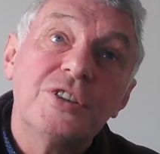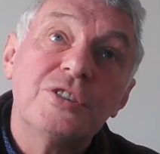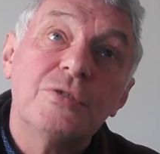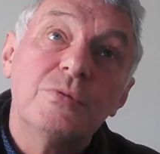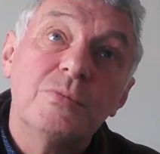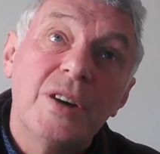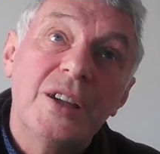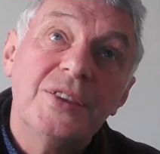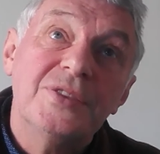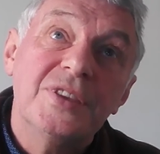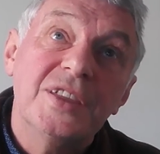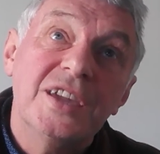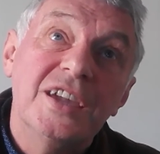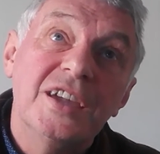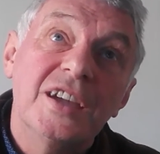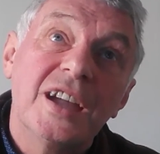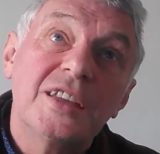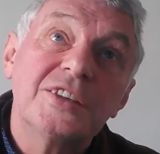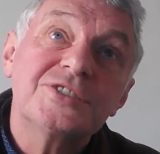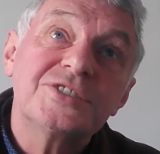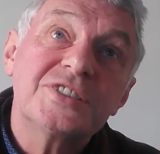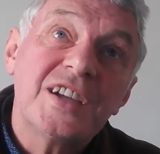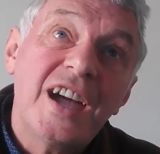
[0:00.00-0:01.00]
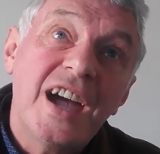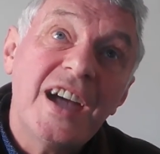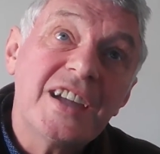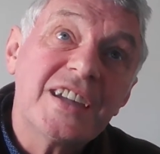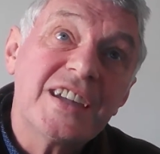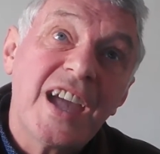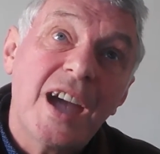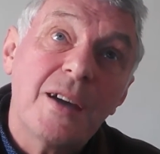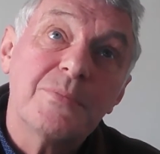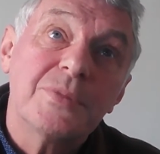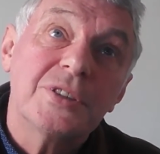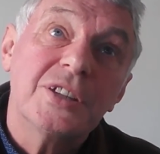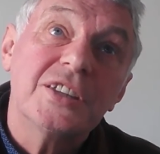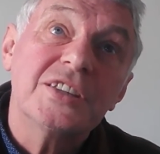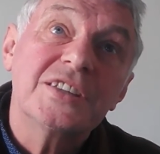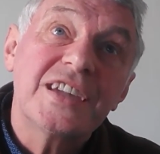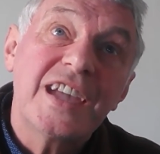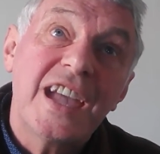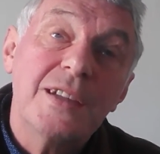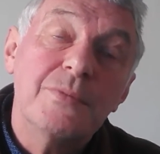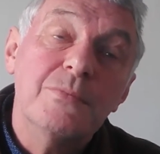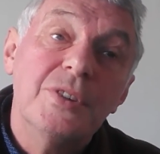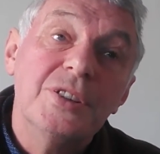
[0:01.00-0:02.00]
when the entire cabinet
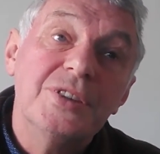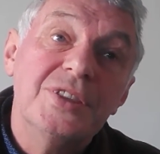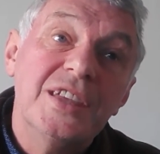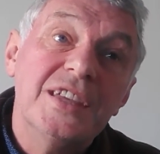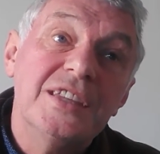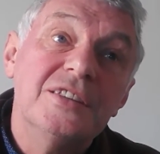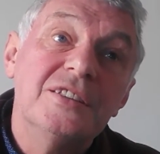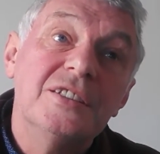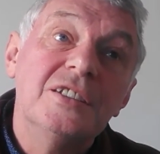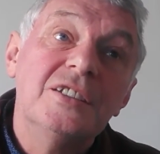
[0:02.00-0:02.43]
came within